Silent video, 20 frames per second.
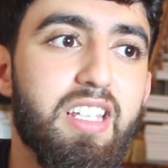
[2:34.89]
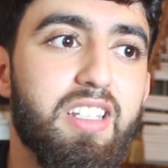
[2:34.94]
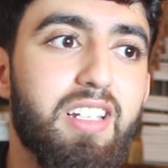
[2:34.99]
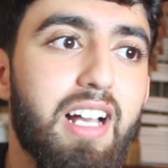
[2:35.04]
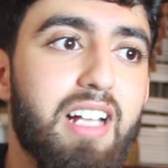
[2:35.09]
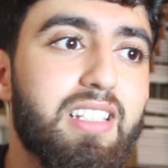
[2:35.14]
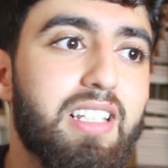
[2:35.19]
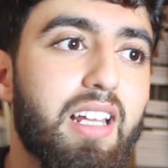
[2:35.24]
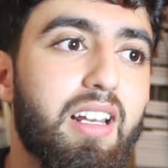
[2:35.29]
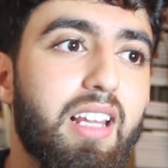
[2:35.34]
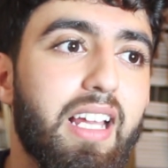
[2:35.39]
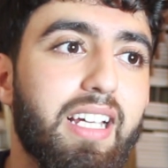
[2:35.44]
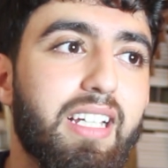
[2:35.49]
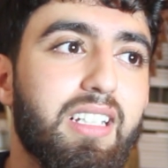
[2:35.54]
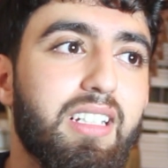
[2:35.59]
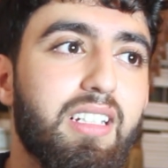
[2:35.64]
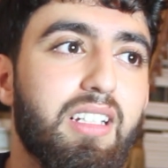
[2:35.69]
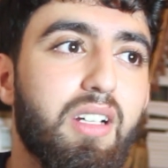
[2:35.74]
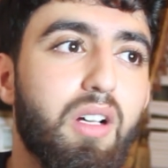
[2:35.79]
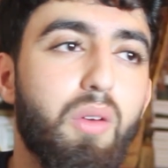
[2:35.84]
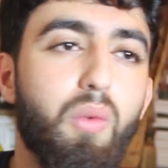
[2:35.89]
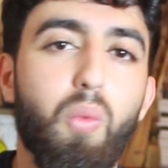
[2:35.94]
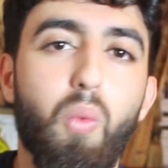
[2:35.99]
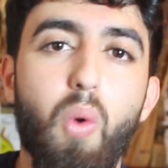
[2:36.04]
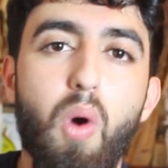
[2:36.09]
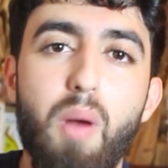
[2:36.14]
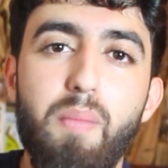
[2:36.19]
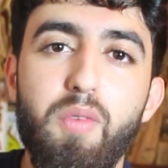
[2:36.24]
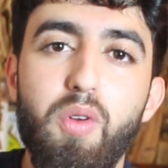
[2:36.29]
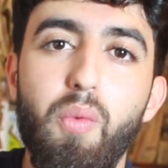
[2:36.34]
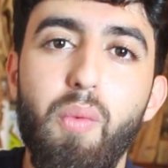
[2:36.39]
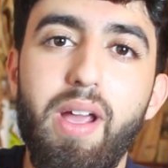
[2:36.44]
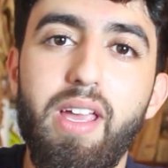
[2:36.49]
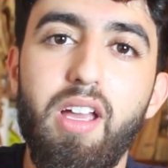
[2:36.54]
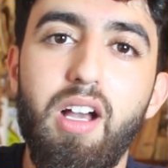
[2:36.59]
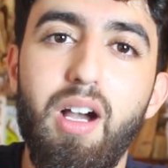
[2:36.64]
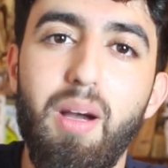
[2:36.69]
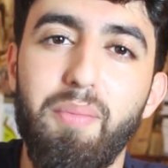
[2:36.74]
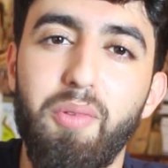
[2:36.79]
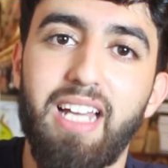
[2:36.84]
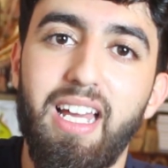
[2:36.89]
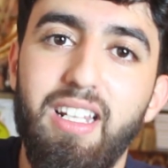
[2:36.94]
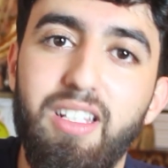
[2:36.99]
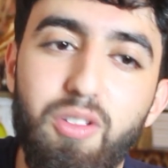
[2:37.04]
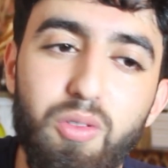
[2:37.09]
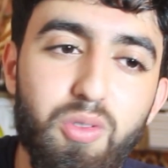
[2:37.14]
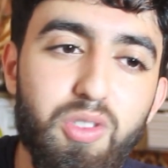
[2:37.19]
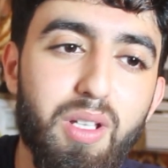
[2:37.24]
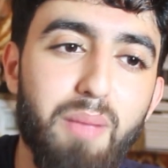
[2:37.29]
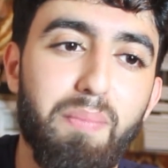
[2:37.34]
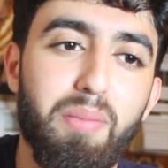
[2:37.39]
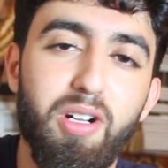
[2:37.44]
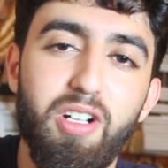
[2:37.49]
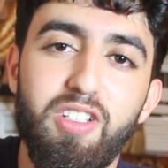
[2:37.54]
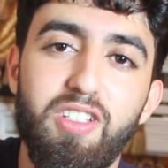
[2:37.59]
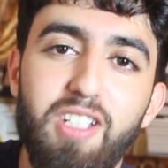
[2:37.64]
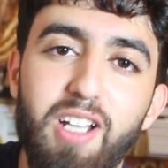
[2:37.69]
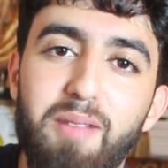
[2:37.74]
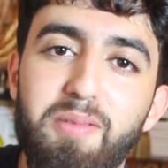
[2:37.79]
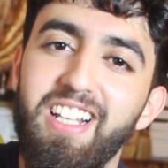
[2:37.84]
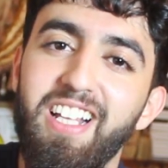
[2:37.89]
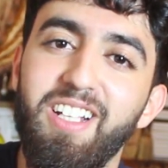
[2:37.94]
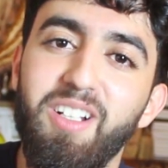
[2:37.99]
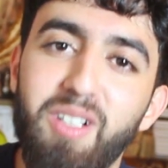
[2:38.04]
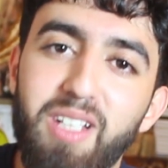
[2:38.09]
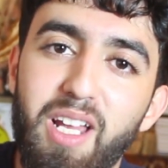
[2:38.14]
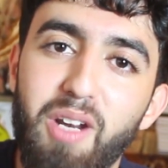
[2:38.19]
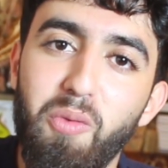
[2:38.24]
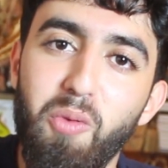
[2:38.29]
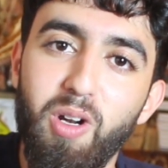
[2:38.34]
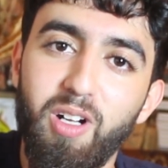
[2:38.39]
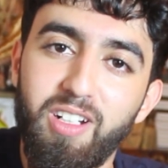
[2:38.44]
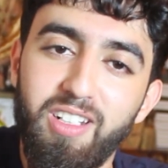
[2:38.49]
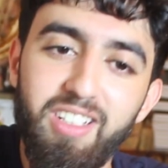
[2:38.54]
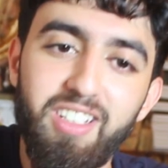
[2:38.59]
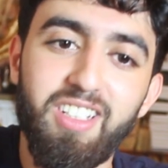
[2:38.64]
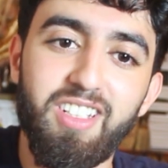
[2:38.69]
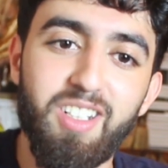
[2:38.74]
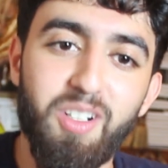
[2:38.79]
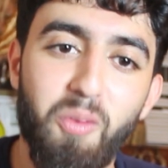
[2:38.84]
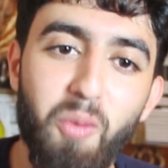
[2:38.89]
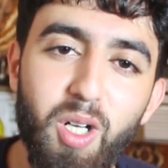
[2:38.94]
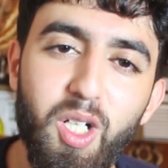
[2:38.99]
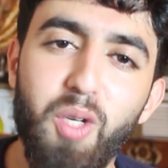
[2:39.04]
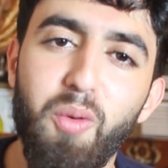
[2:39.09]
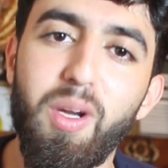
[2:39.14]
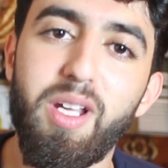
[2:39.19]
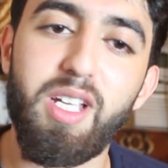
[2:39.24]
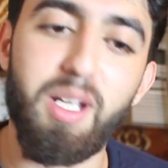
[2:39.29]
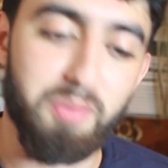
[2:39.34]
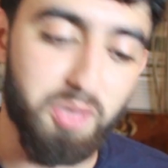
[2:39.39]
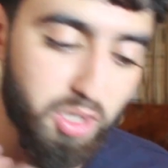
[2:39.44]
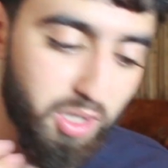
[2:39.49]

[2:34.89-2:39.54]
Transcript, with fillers: You guys gotta like warm your way up. You gotta do some push-ups. Like you gotta work work your way up.